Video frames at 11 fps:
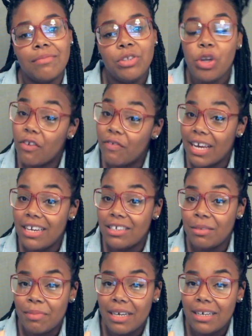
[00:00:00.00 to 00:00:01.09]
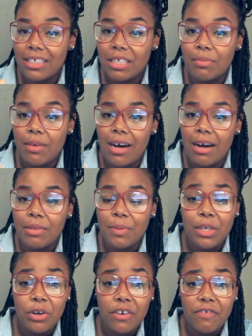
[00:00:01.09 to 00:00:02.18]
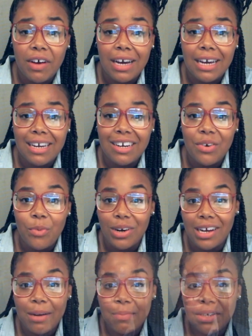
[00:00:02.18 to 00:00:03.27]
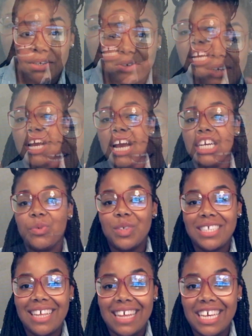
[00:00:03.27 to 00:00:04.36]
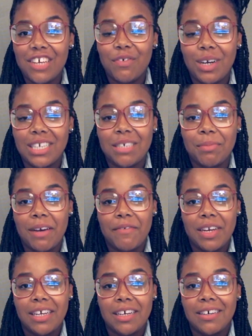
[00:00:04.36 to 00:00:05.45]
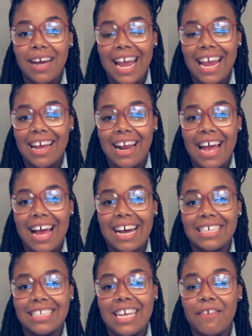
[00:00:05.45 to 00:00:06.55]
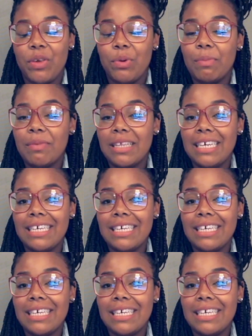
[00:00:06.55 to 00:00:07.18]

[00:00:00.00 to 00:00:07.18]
notification bell to be notified when I upload. I just want to say thank you for watching my video, and I ask if you would